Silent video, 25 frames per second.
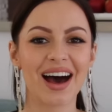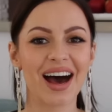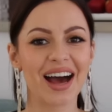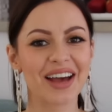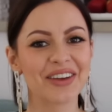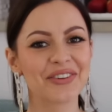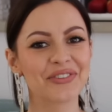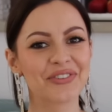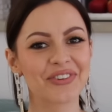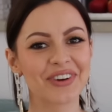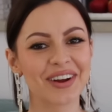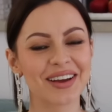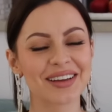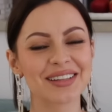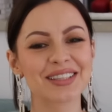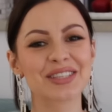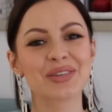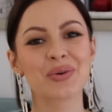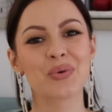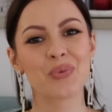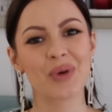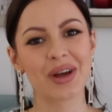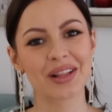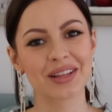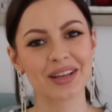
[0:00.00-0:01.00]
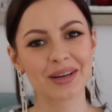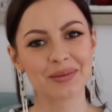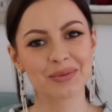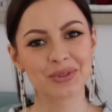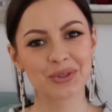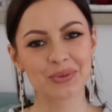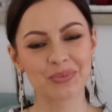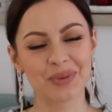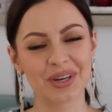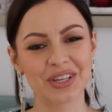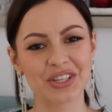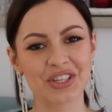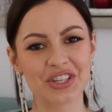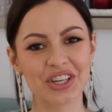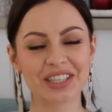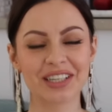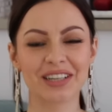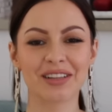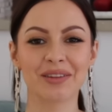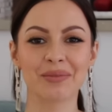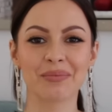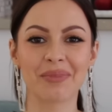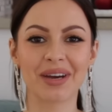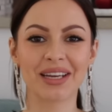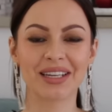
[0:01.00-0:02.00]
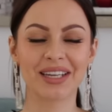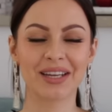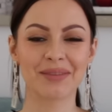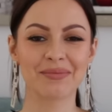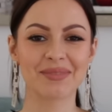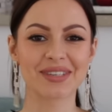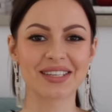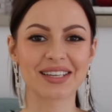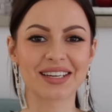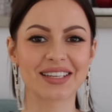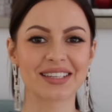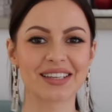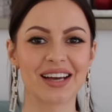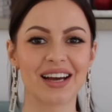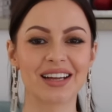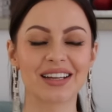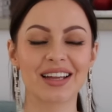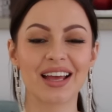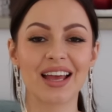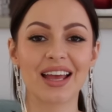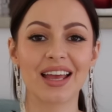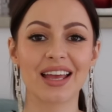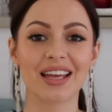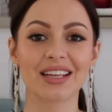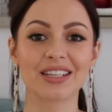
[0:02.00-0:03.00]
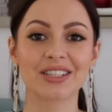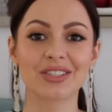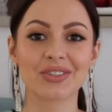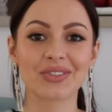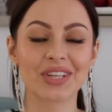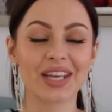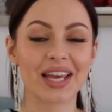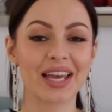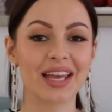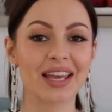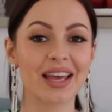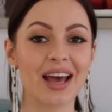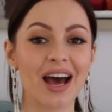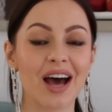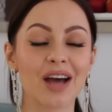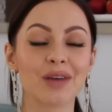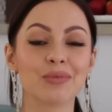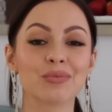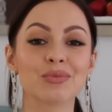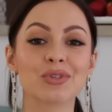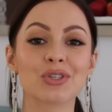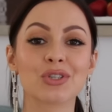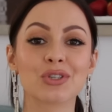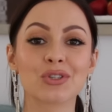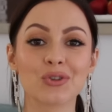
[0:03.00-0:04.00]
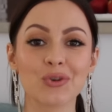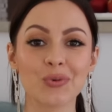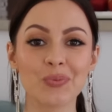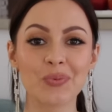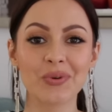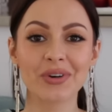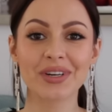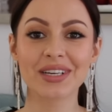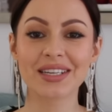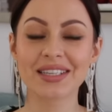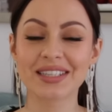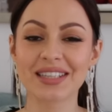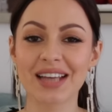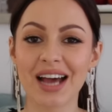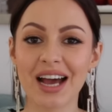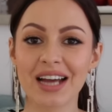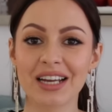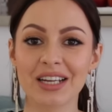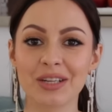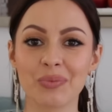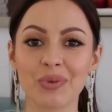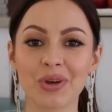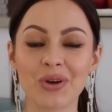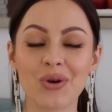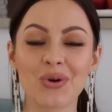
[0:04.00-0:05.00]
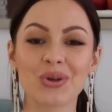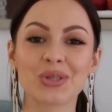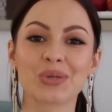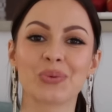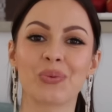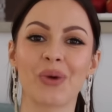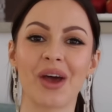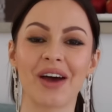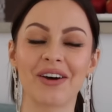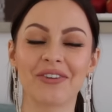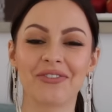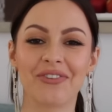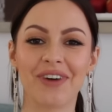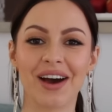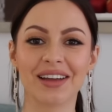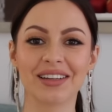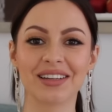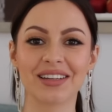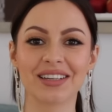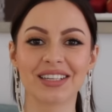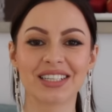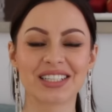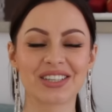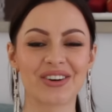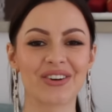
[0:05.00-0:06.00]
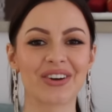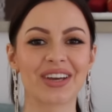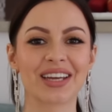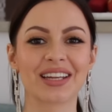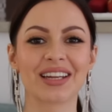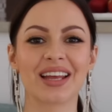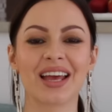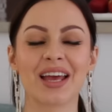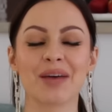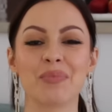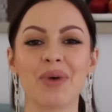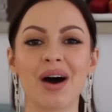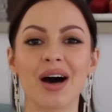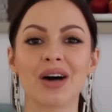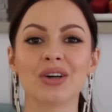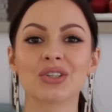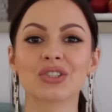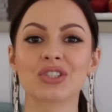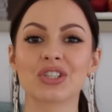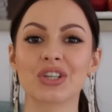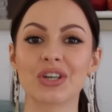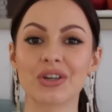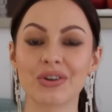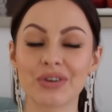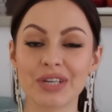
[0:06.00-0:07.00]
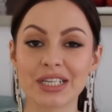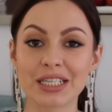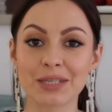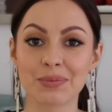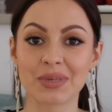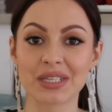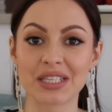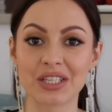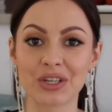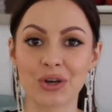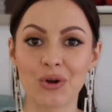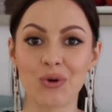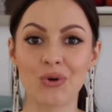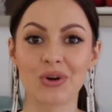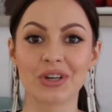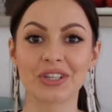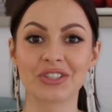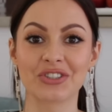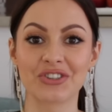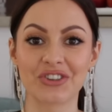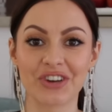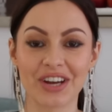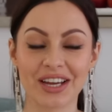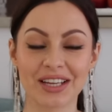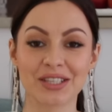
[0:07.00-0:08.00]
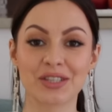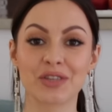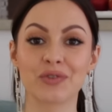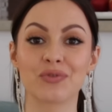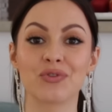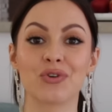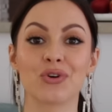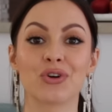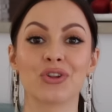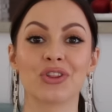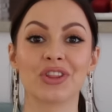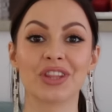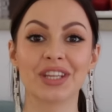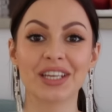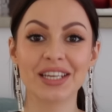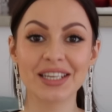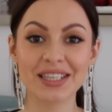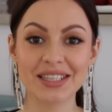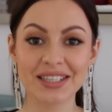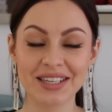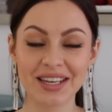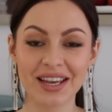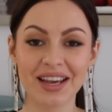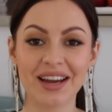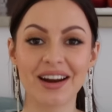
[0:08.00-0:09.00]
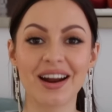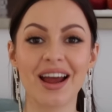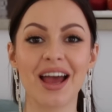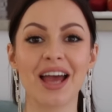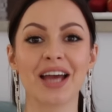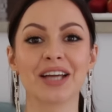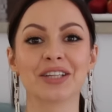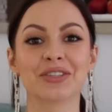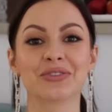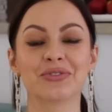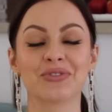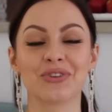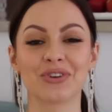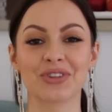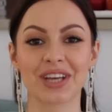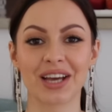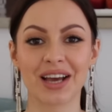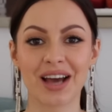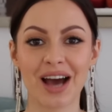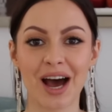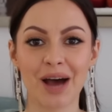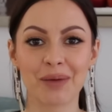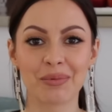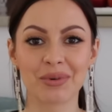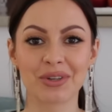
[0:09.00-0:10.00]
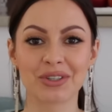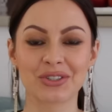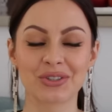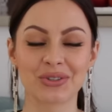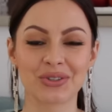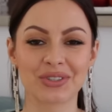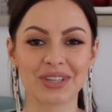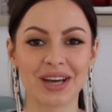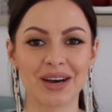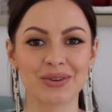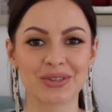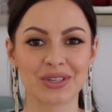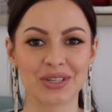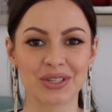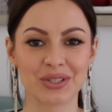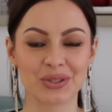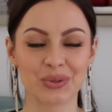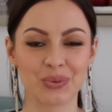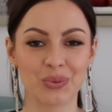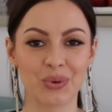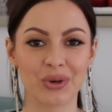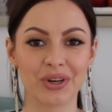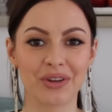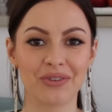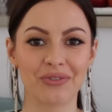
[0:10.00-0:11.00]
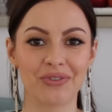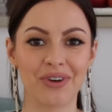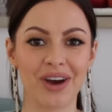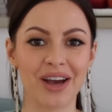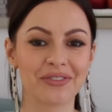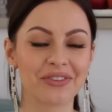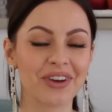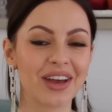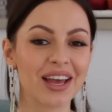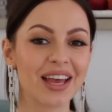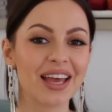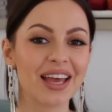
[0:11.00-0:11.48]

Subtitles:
Hi friends, welcome to my channel. My name is Oksana and today I'm super excited because we are finally talking about Christmas decor trends for this year and for the coming 2025.